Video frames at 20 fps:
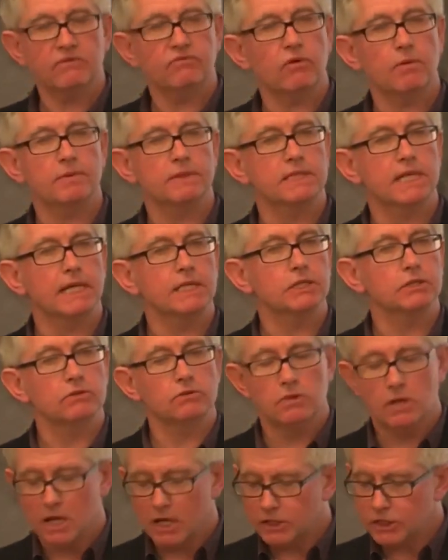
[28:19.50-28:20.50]
for
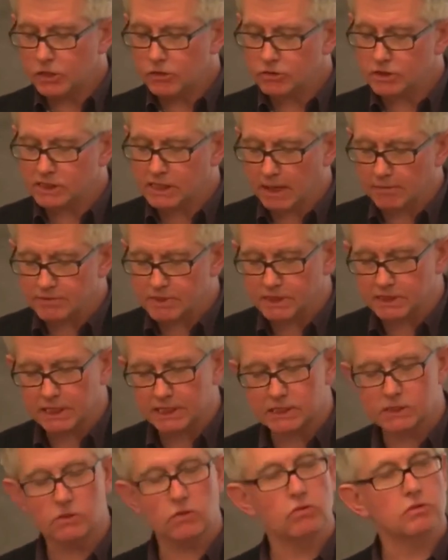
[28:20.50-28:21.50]
potential new subsidy
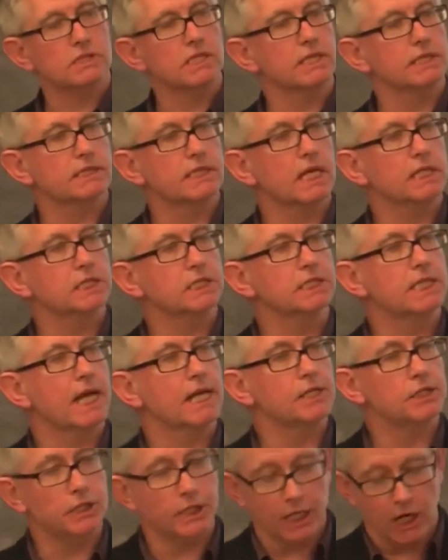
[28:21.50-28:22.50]
sources such as
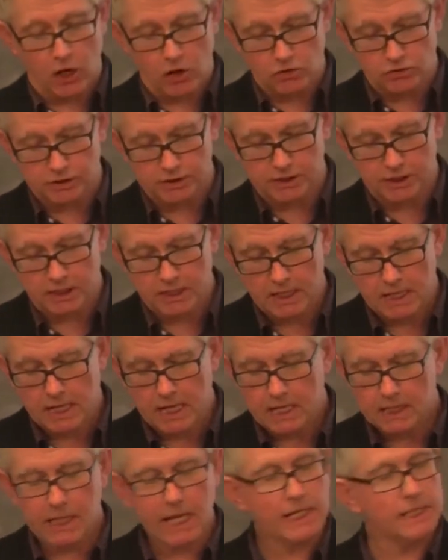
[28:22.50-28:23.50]
NGOs.
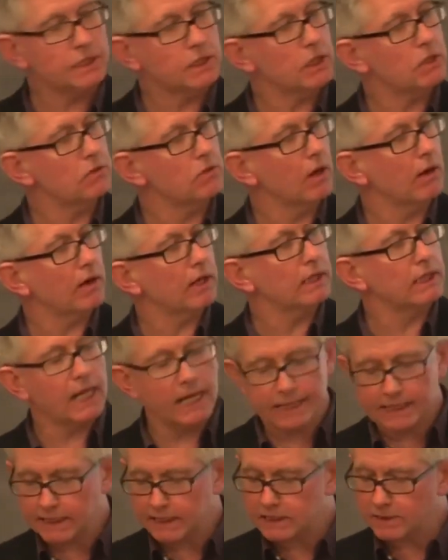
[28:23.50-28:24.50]
They too are
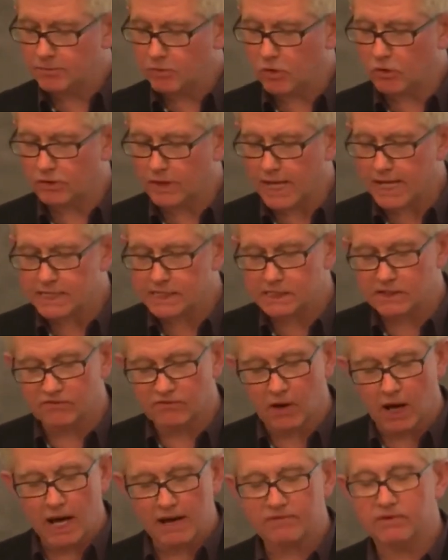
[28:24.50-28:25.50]
unlikely to put their
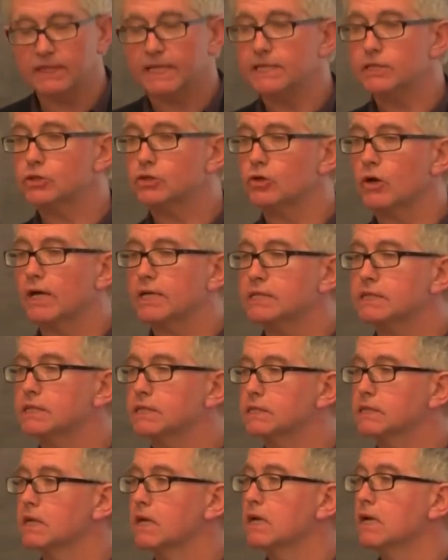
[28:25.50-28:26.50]
survival interests